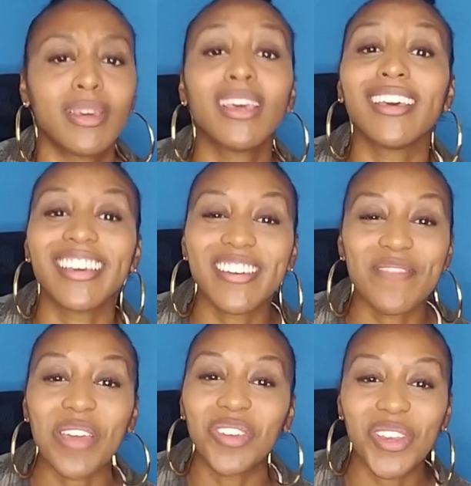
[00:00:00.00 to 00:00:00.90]

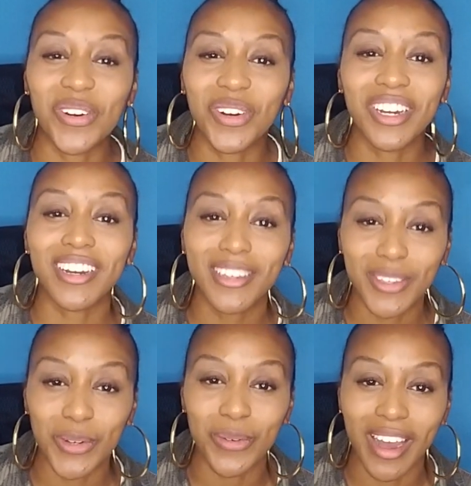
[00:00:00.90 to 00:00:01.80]
maybe you don't cook
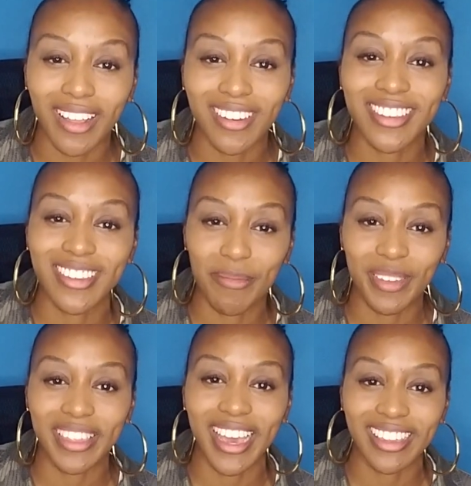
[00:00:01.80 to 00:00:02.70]
too well or
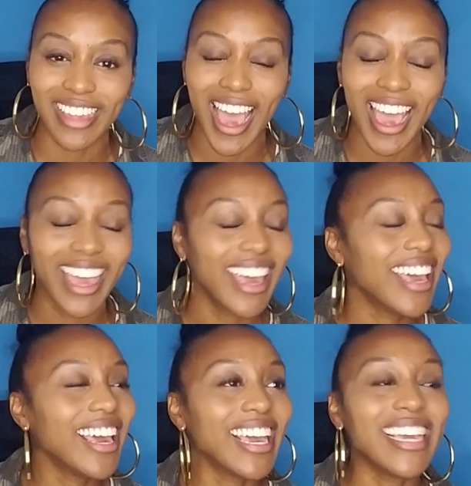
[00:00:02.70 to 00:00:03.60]
something like that,
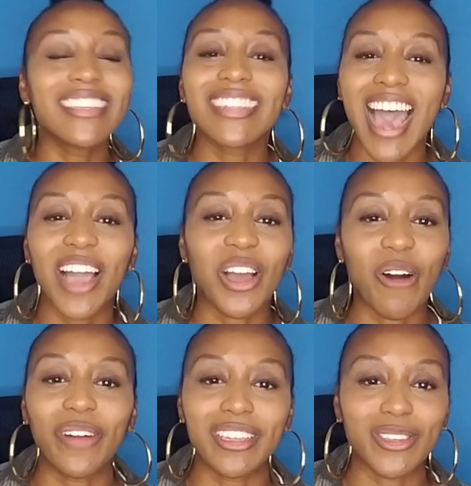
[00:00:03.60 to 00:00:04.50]
he's not
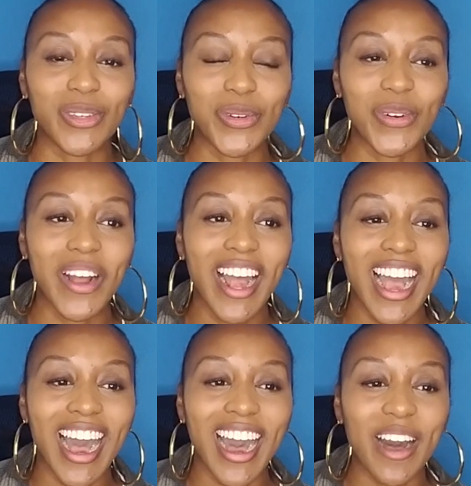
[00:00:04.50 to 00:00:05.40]
going to
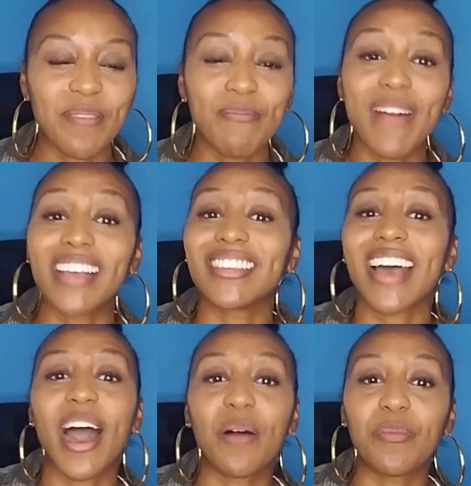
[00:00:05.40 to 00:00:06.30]
mess
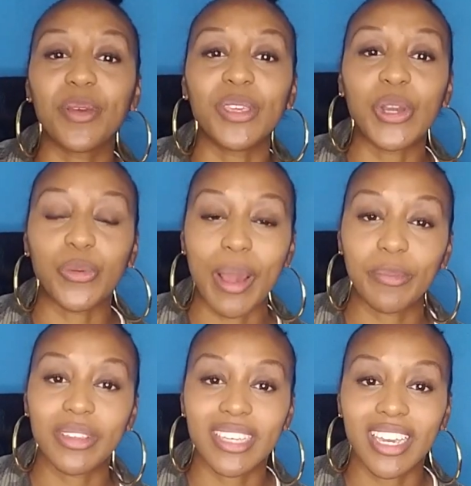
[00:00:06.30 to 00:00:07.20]
up your
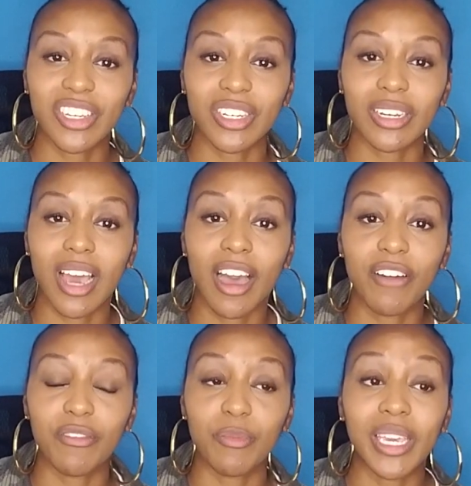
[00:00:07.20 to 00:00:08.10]
reputation
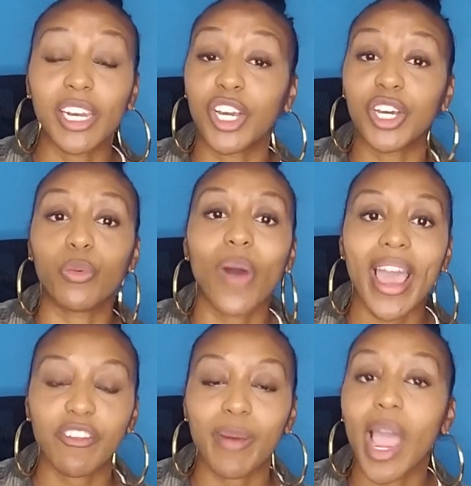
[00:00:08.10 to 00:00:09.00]
of being a good
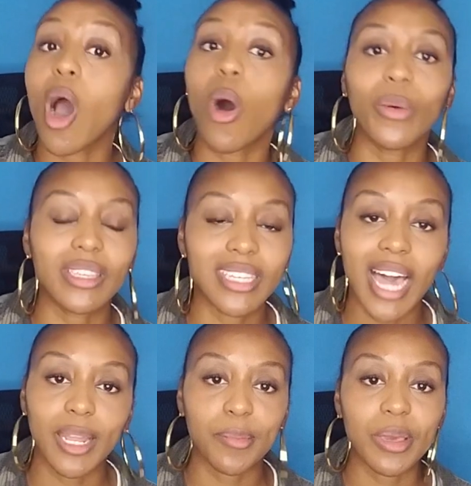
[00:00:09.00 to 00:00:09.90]
wife by always
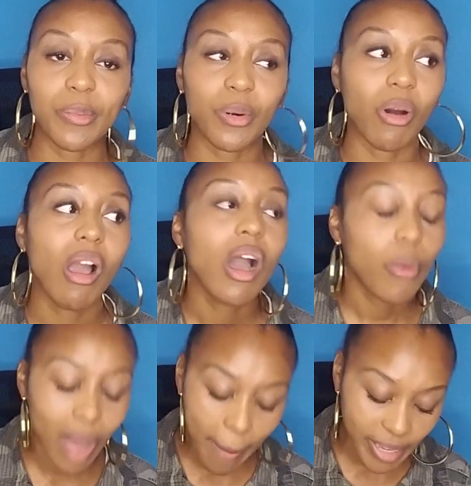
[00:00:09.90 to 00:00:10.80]
telling people,
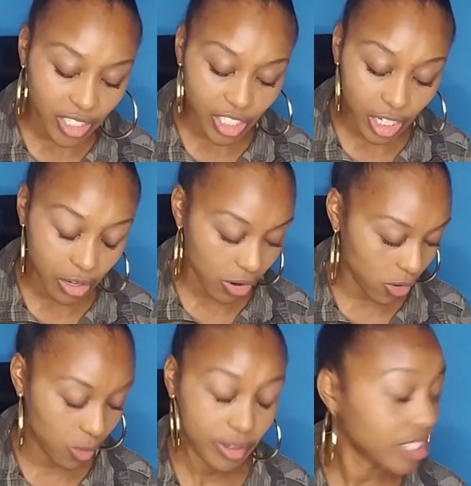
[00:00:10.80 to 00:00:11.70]
well, I mean, she
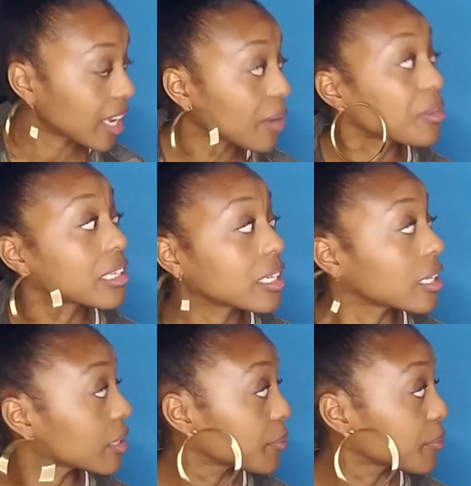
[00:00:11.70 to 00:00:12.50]
cool, but she can't really cook.